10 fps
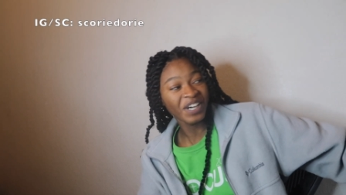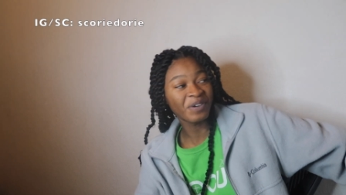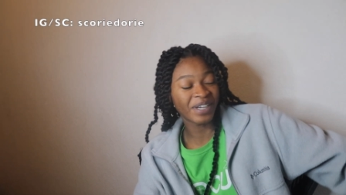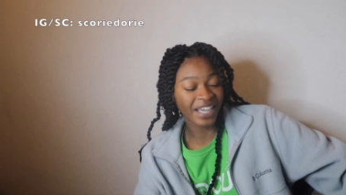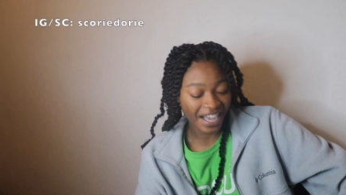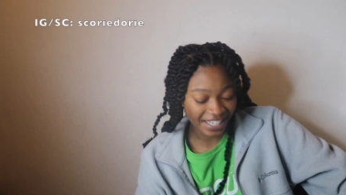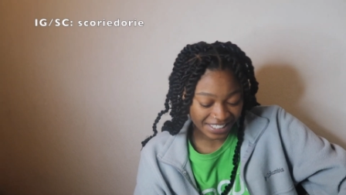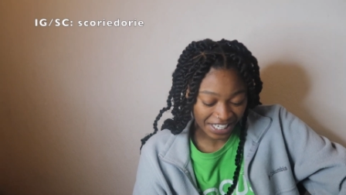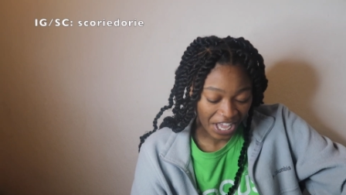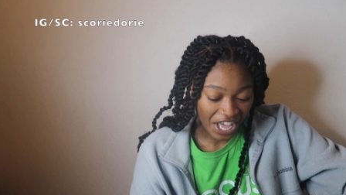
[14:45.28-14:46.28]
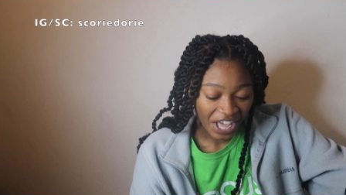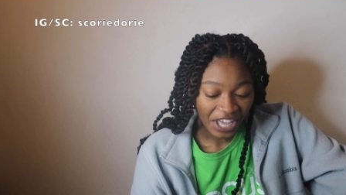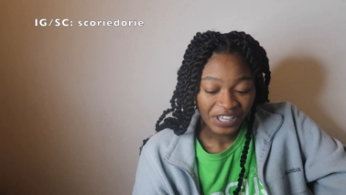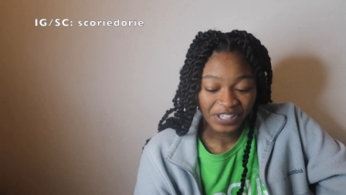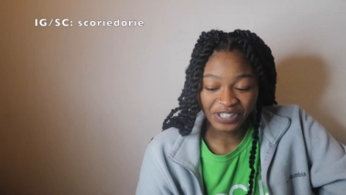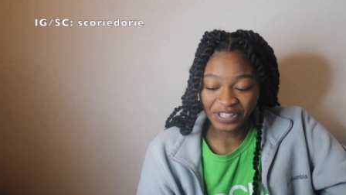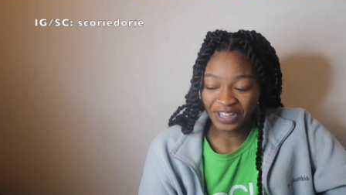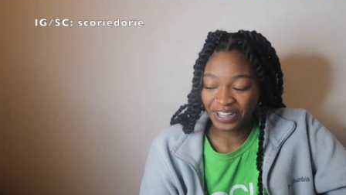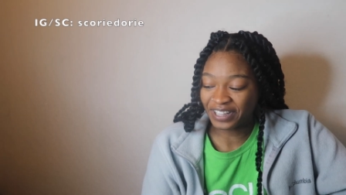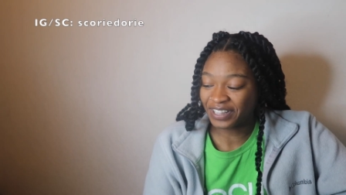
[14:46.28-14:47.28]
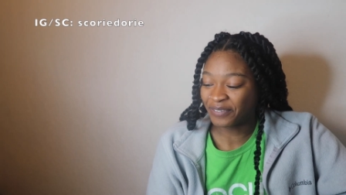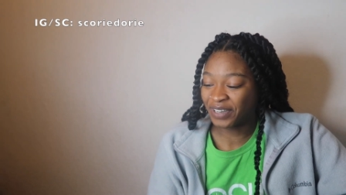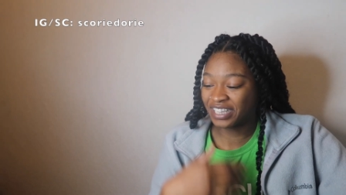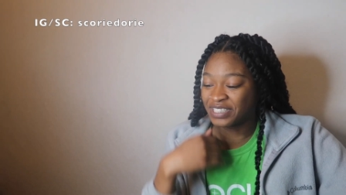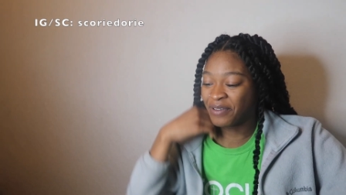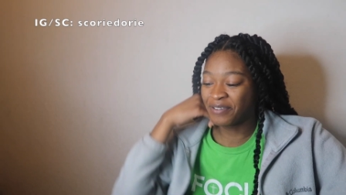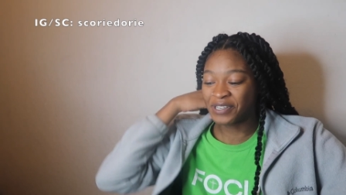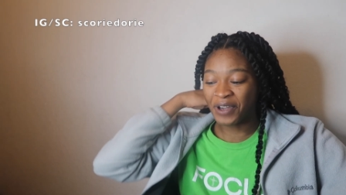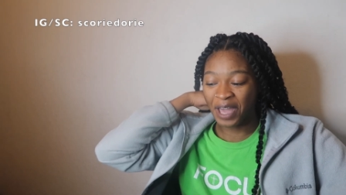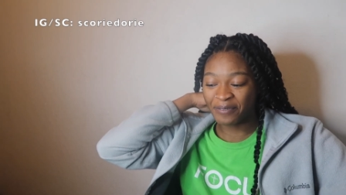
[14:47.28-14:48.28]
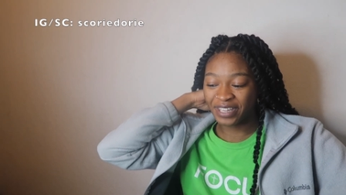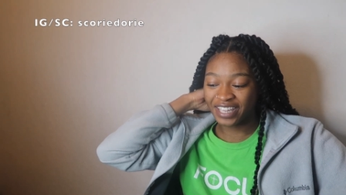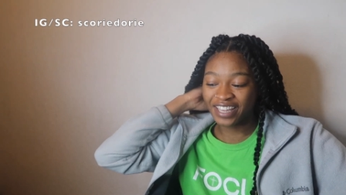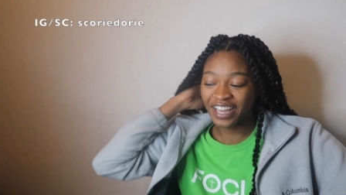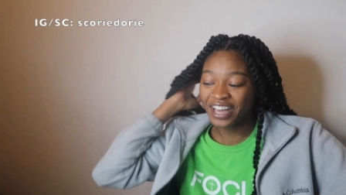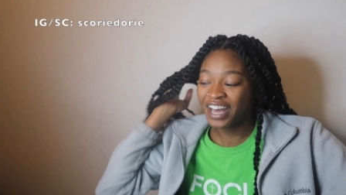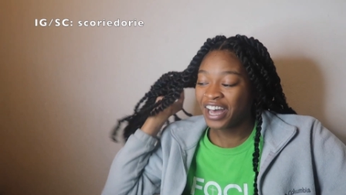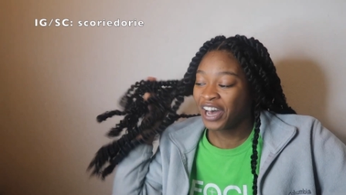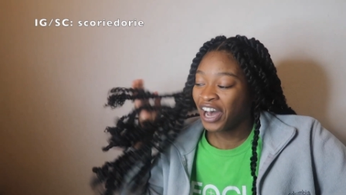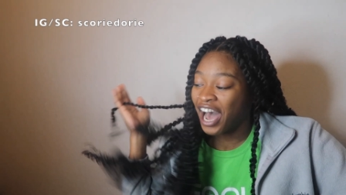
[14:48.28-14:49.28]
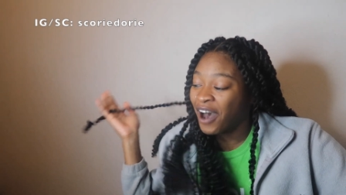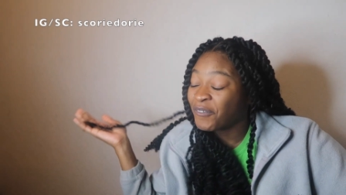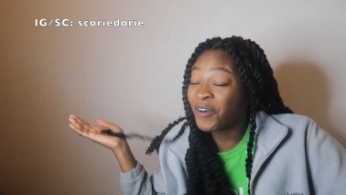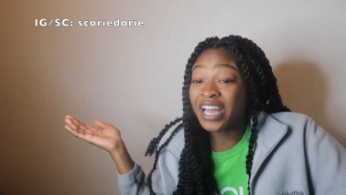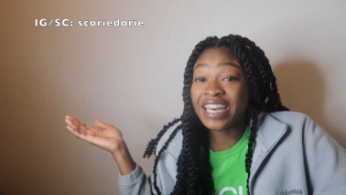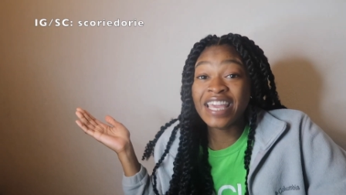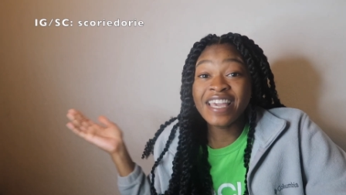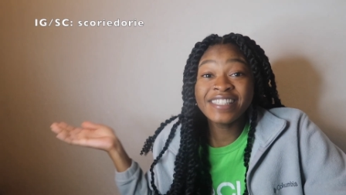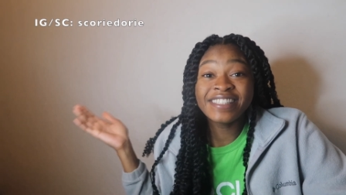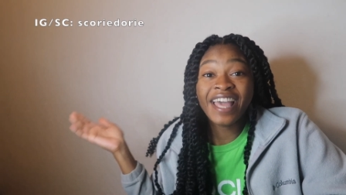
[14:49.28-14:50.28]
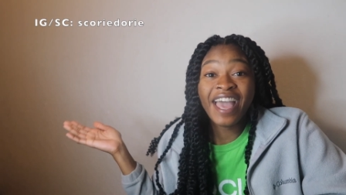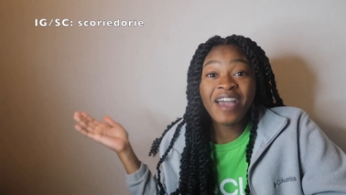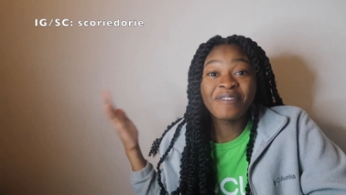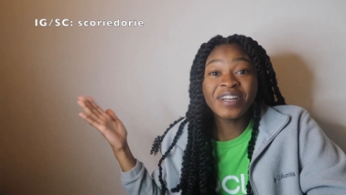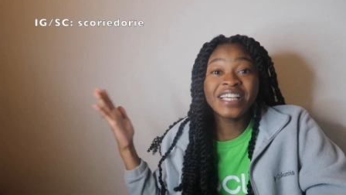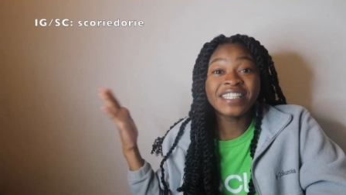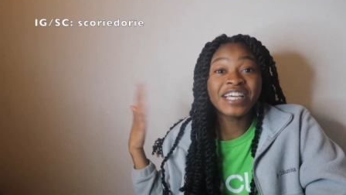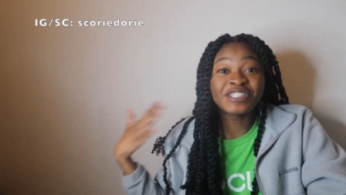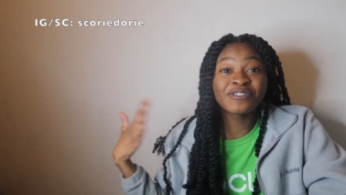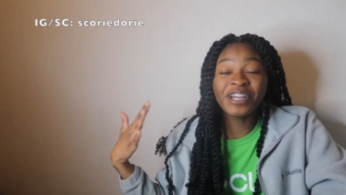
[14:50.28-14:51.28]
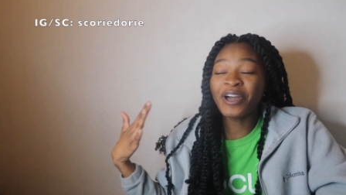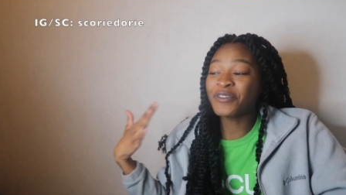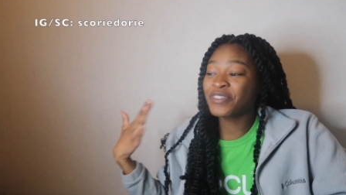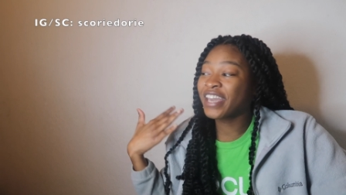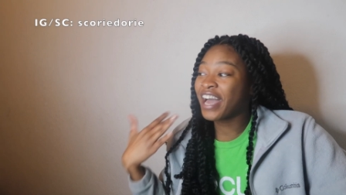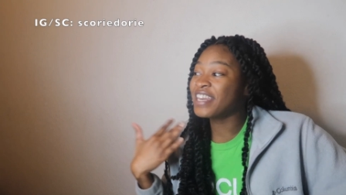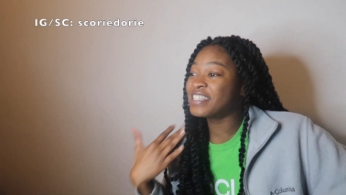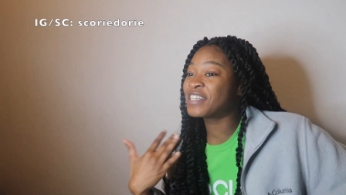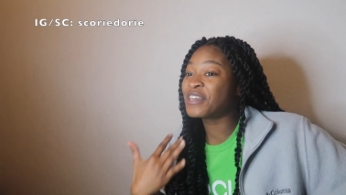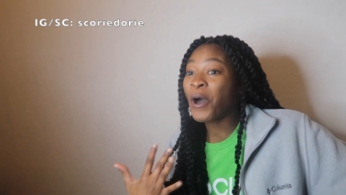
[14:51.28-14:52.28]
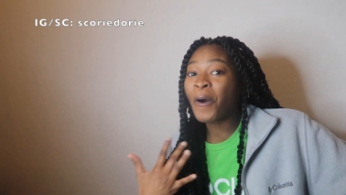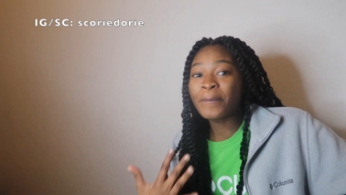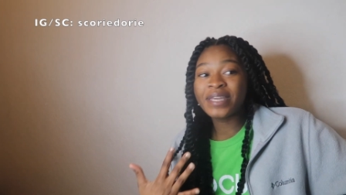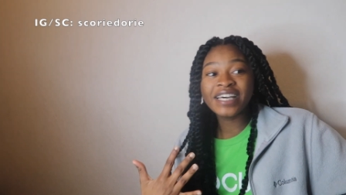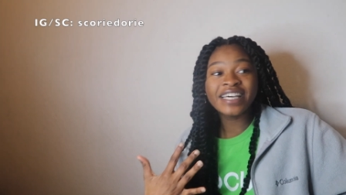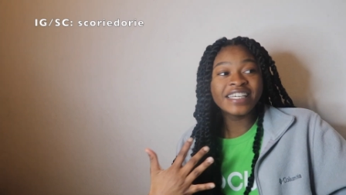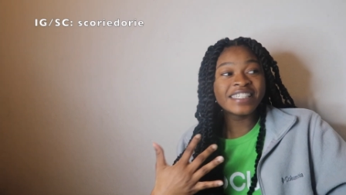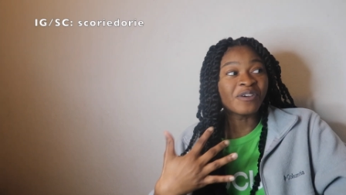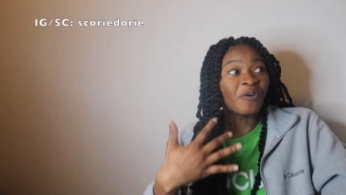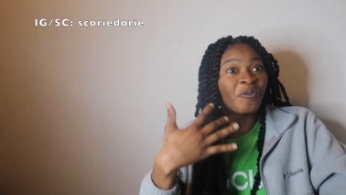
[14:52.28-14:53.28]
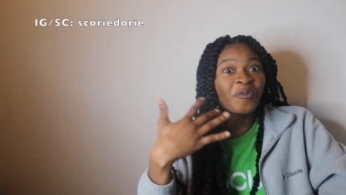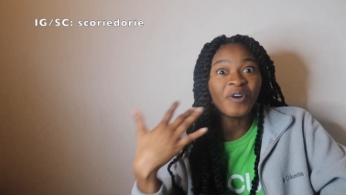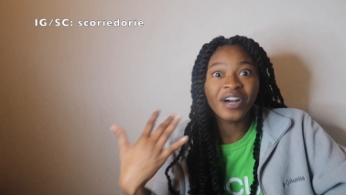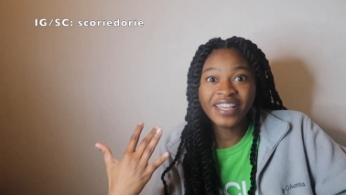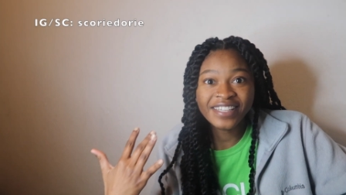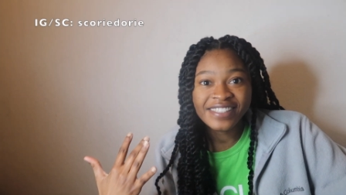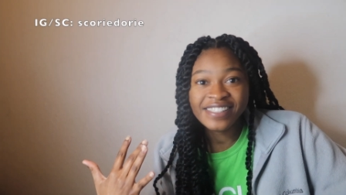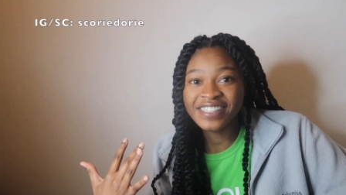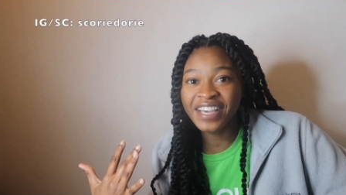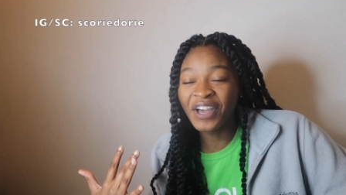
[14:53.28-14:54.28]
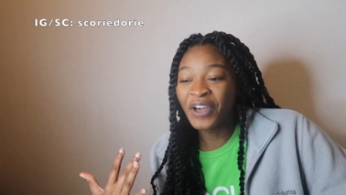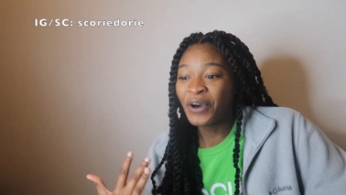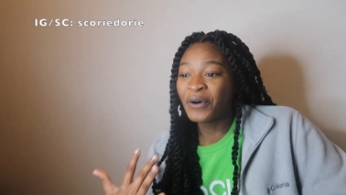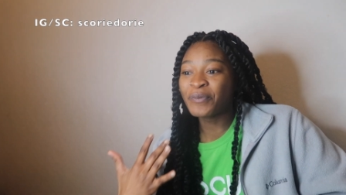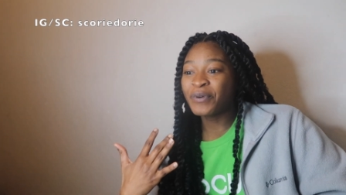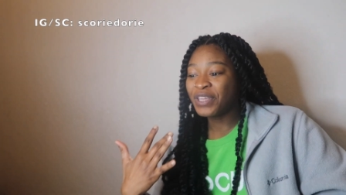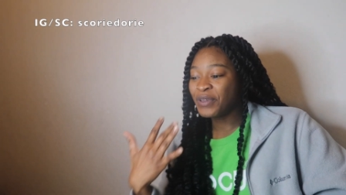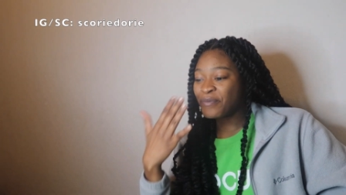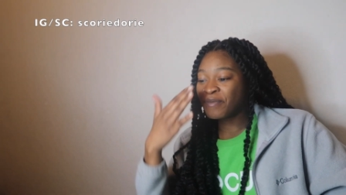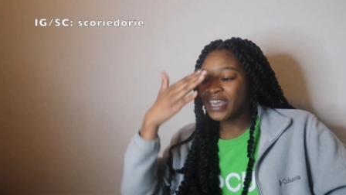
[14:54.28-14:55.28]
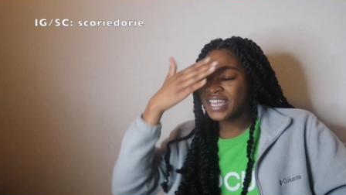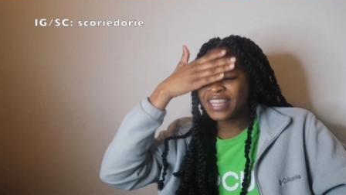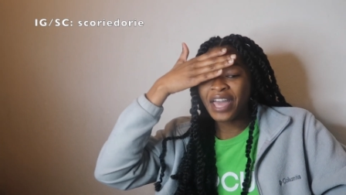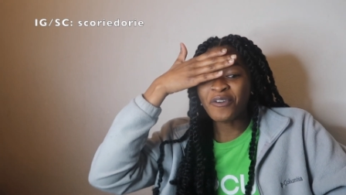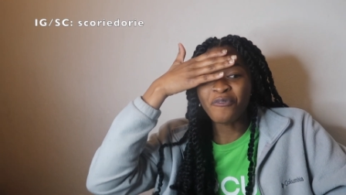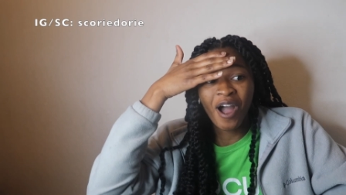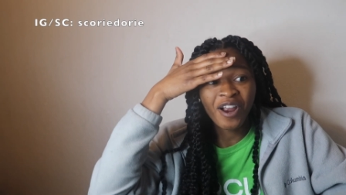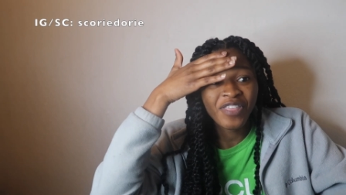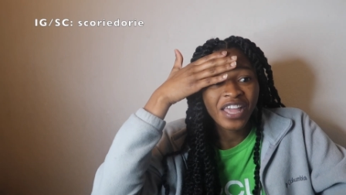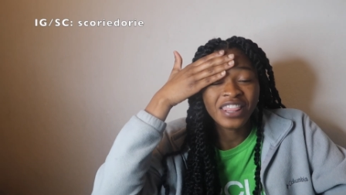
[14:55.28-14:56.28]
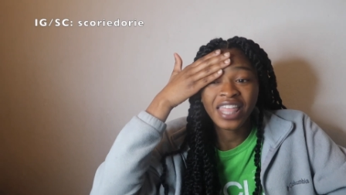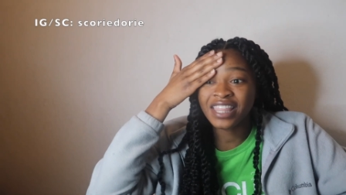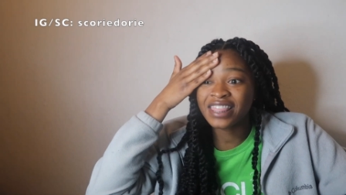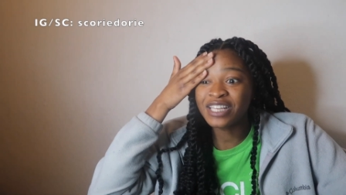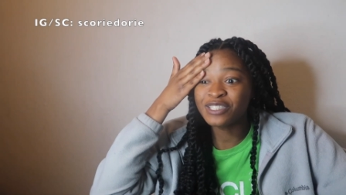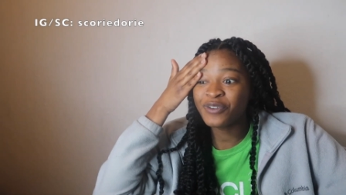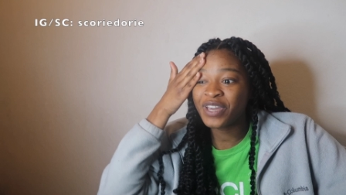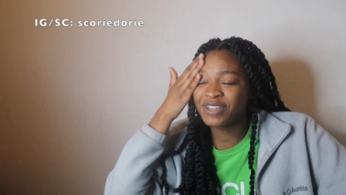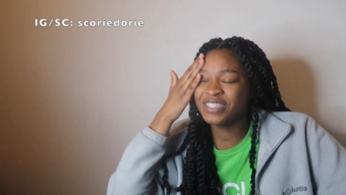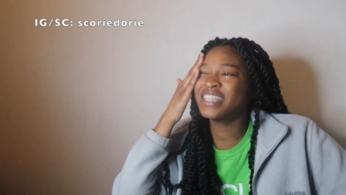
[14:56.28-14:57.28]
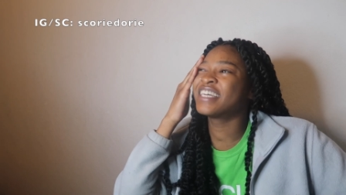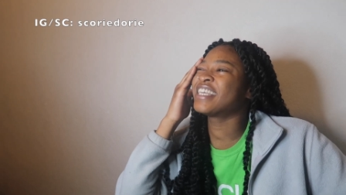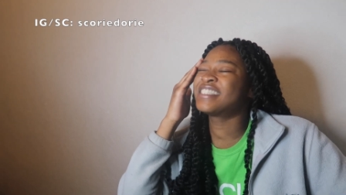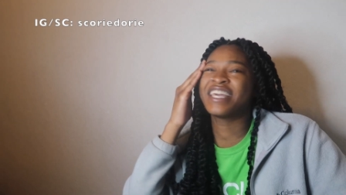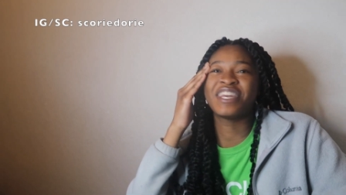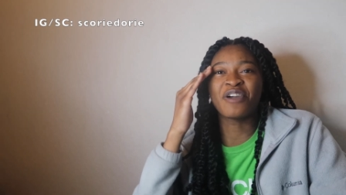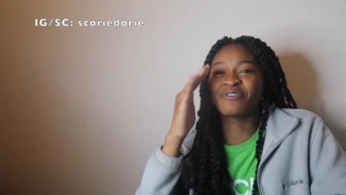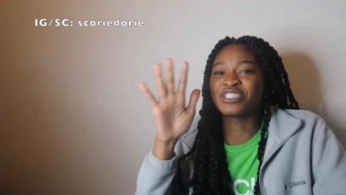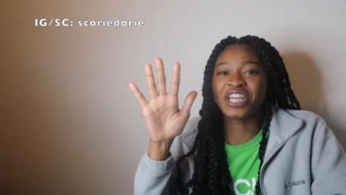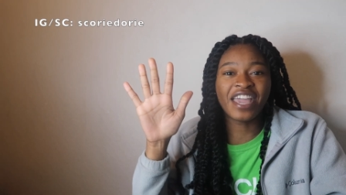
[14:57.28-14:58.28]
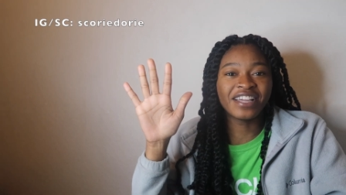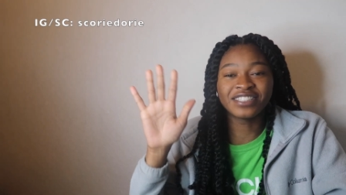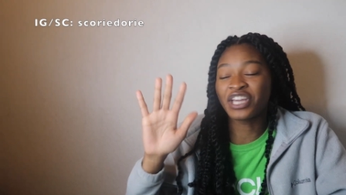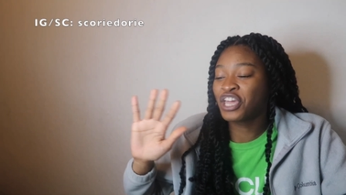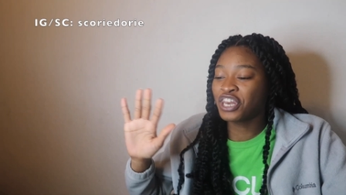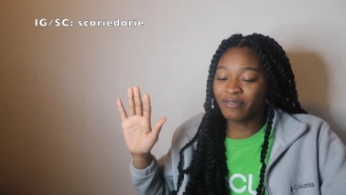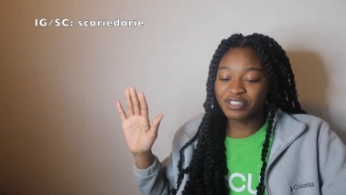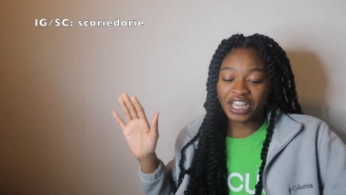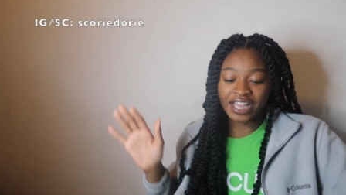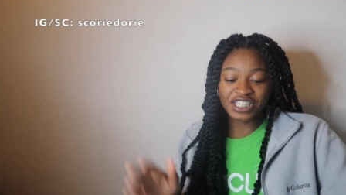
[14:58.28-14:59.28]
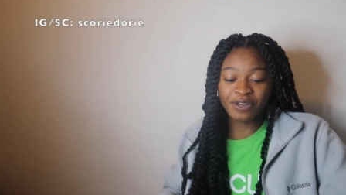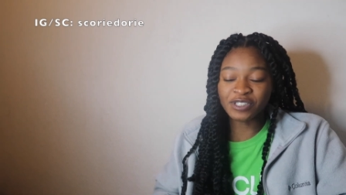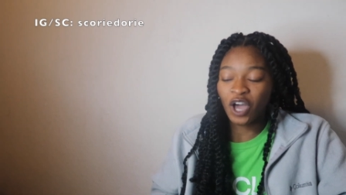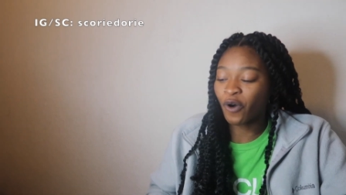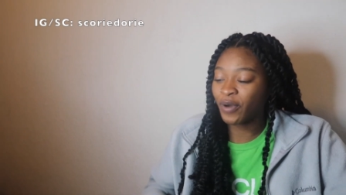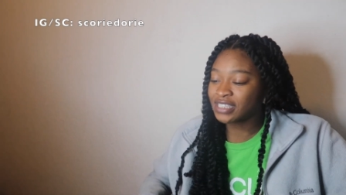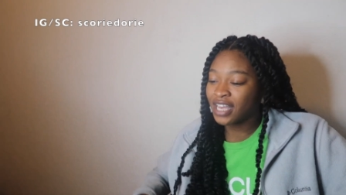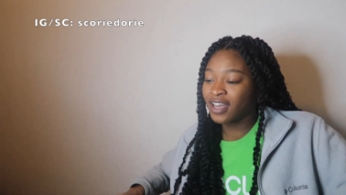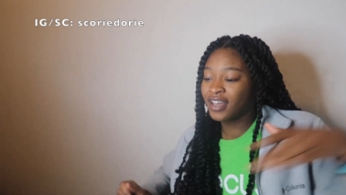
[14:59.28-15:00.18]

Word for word: Oh my gosh. Y'all. Oh my gosh. That made me so happy. What is that? What is that trio thing? I need to know because what? what do you mean? Like, why are they, like, they do it? He, look, he said never change, never change. And it was always,